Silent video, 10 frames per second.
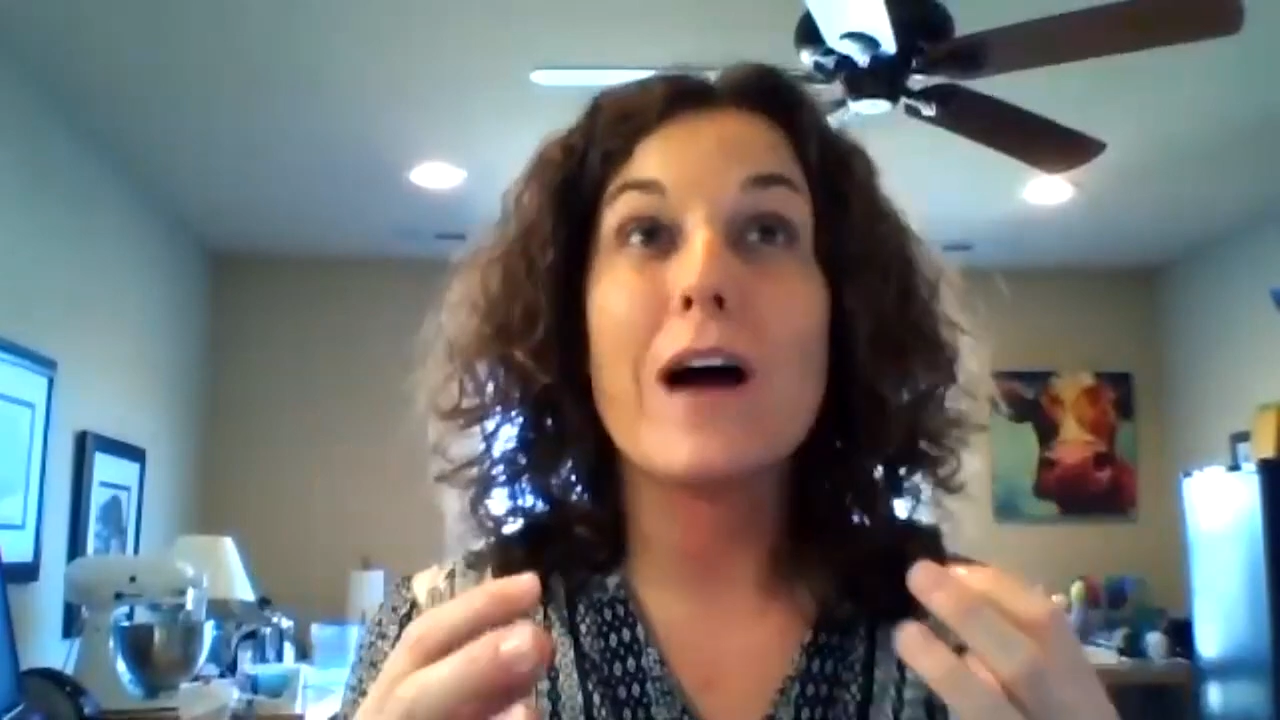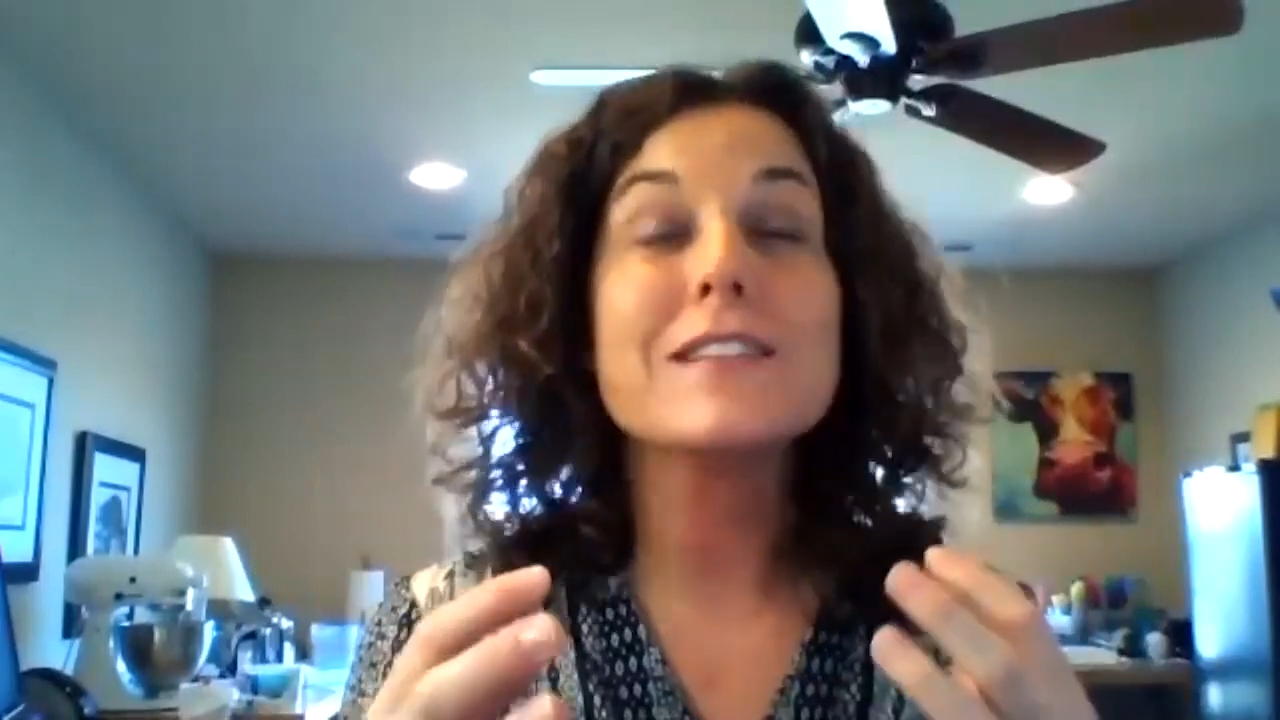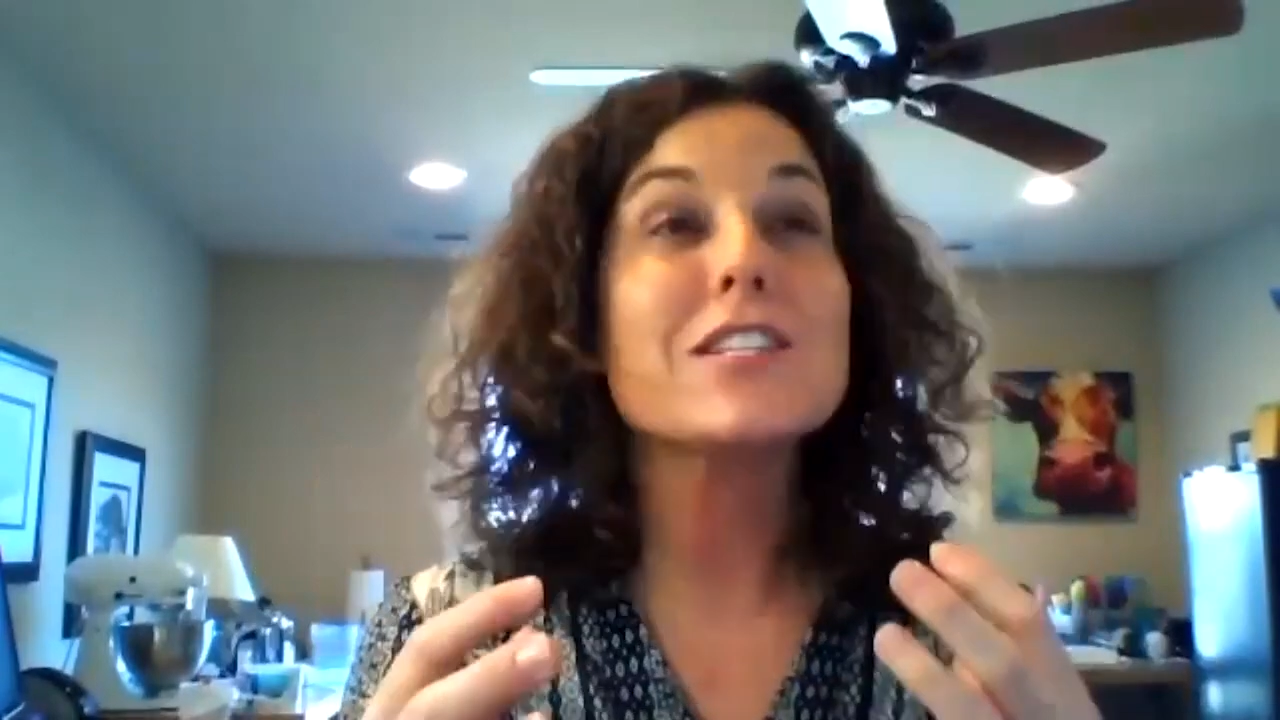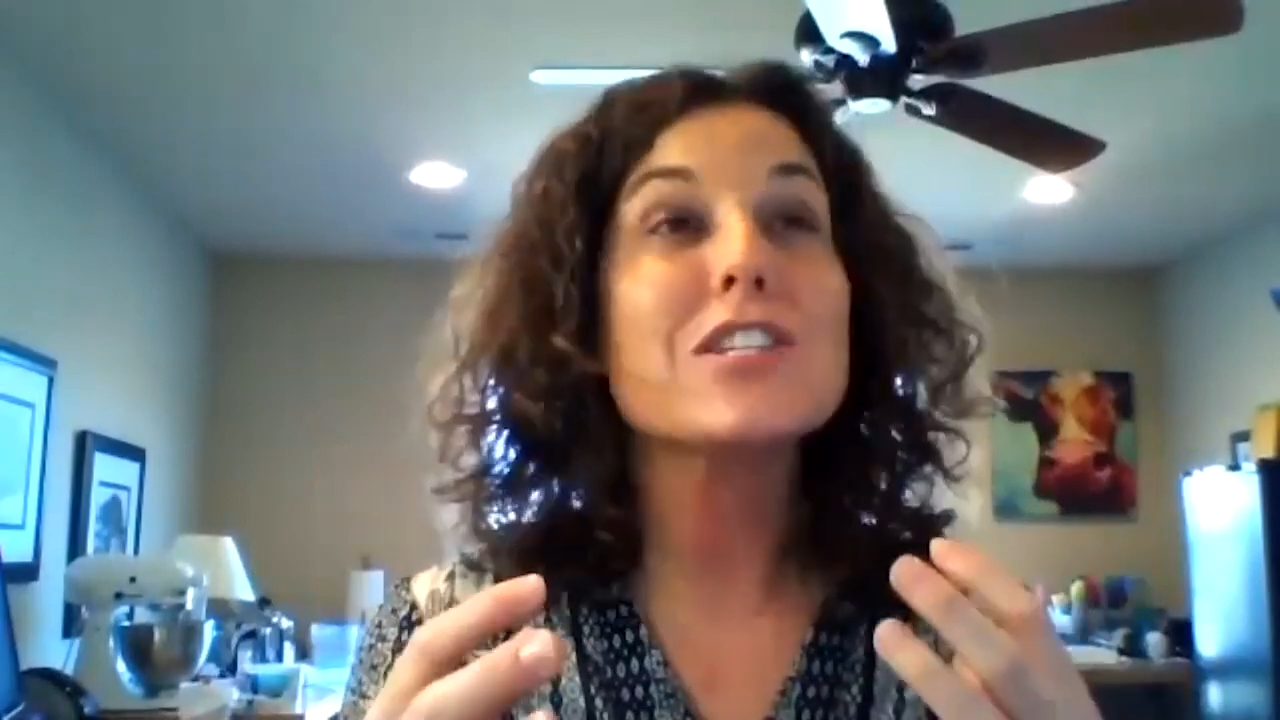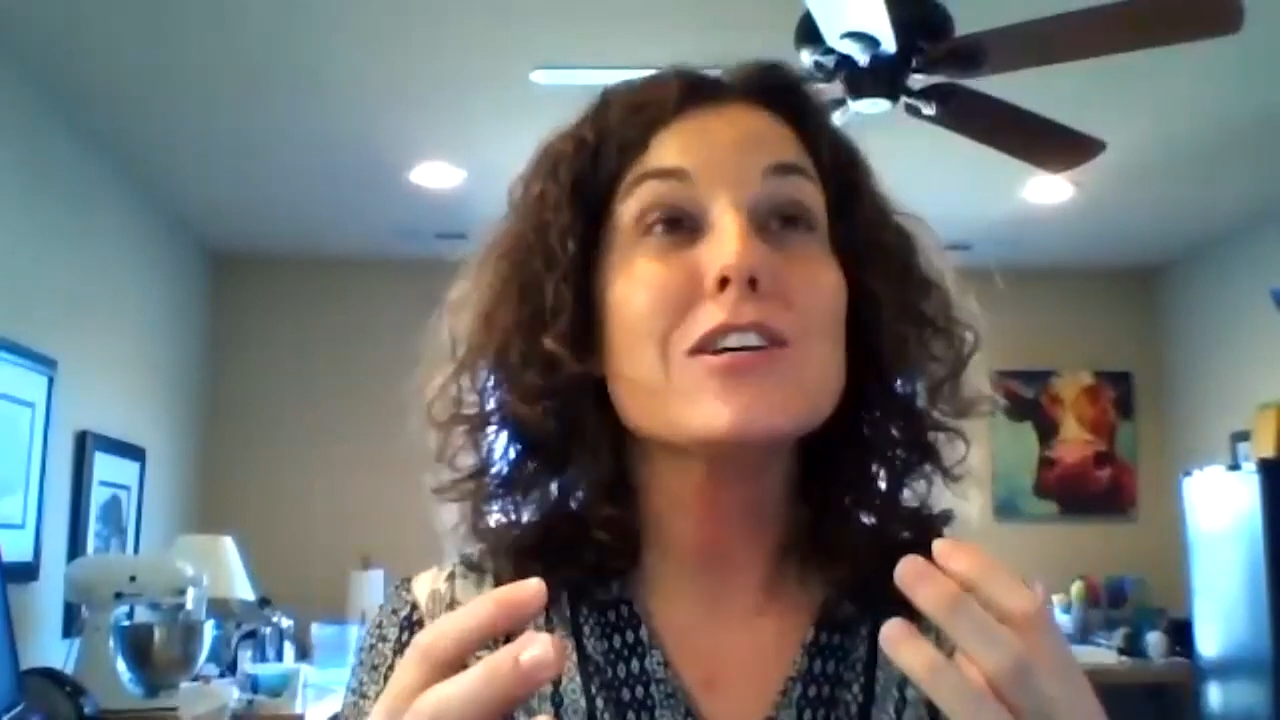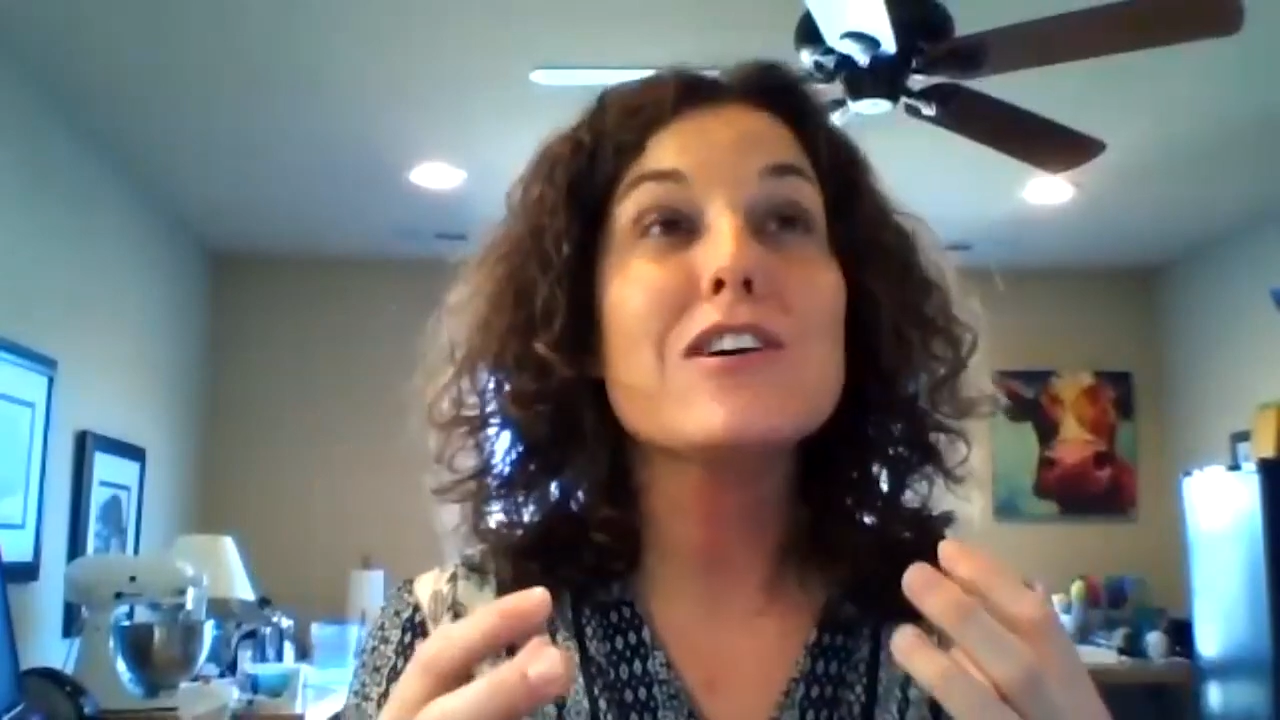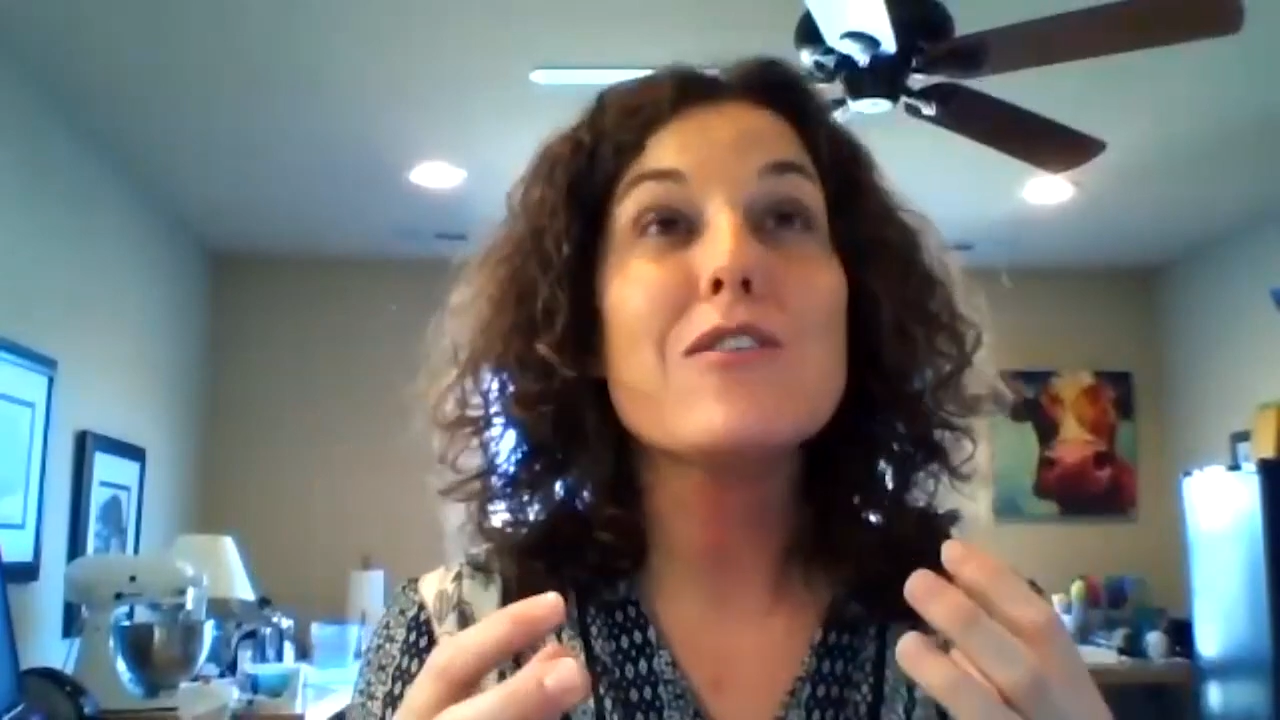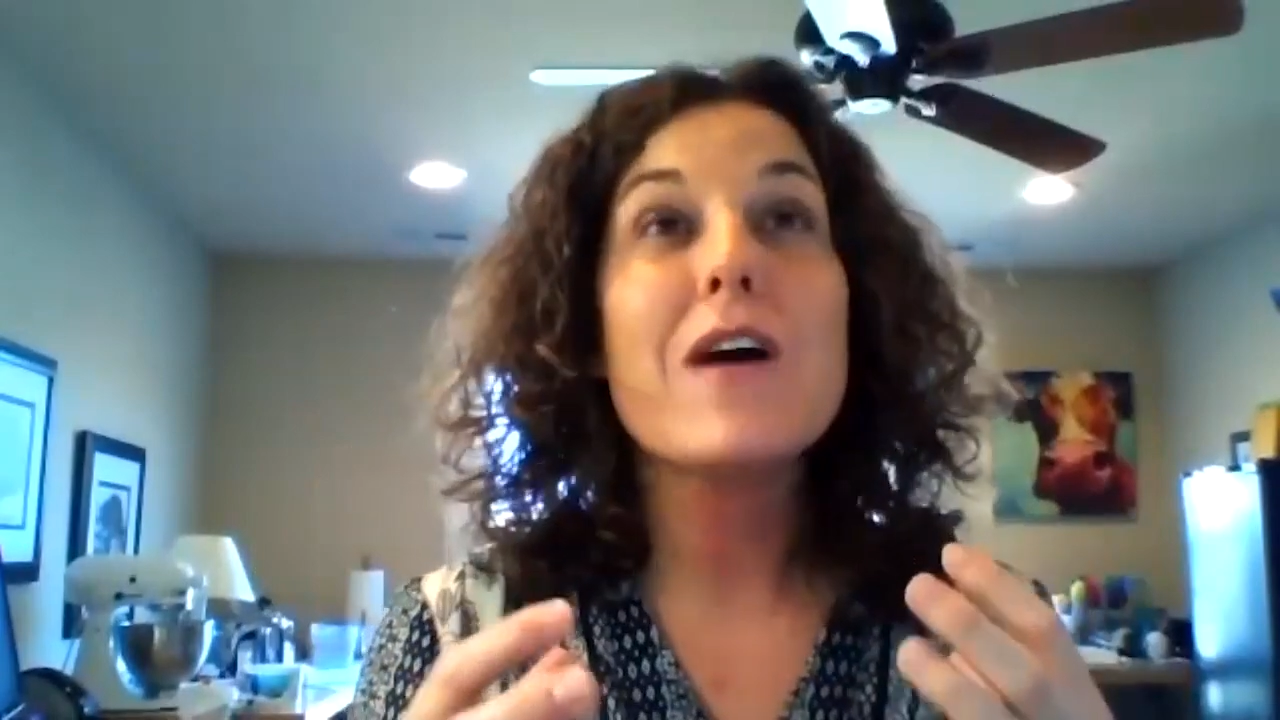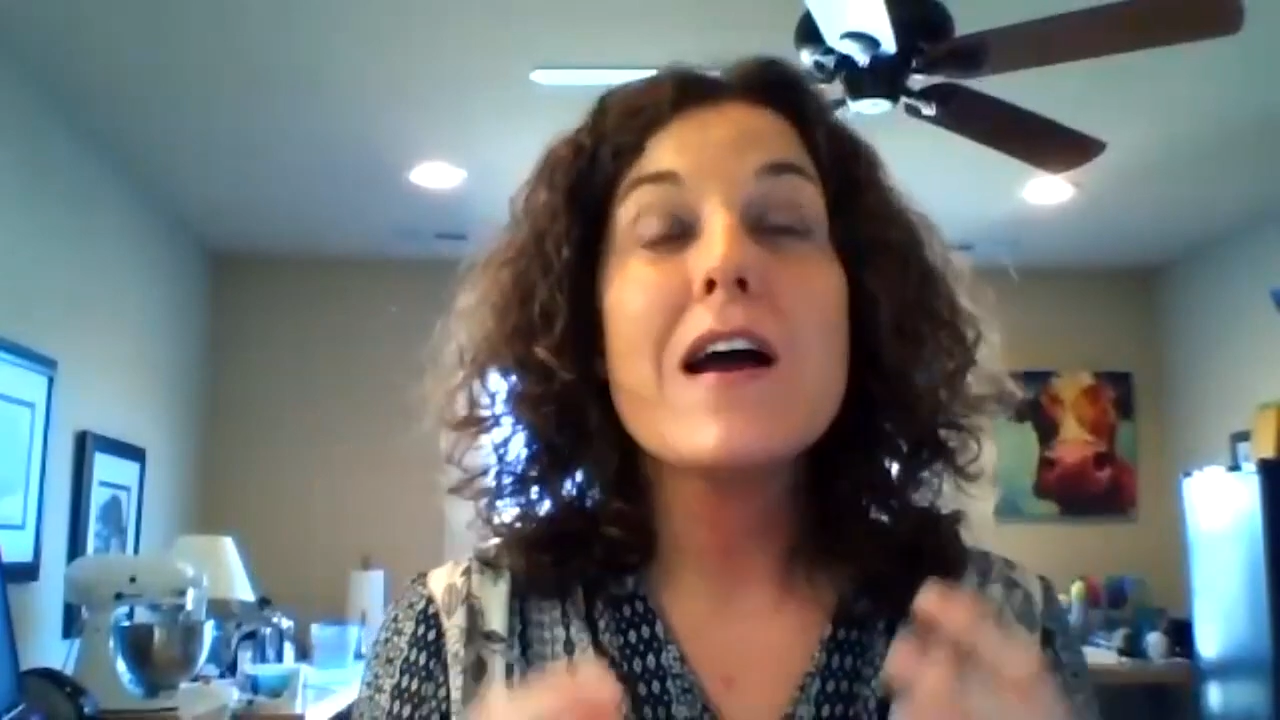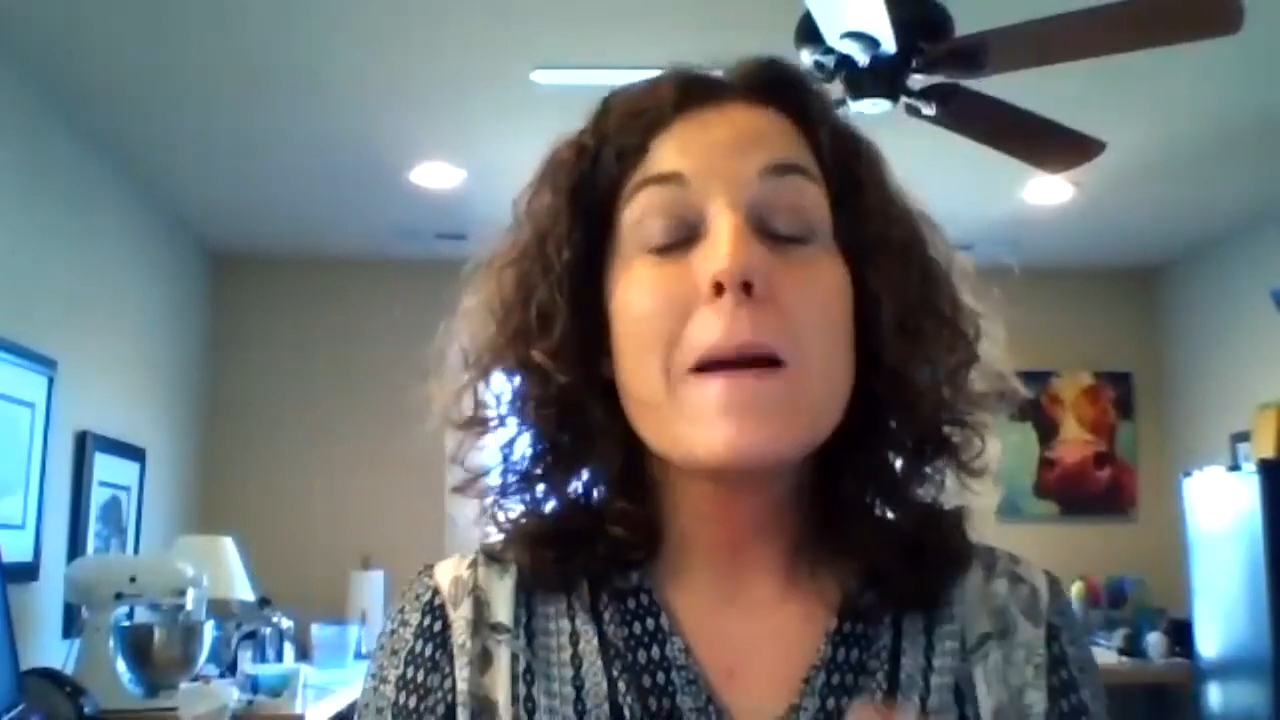wants to,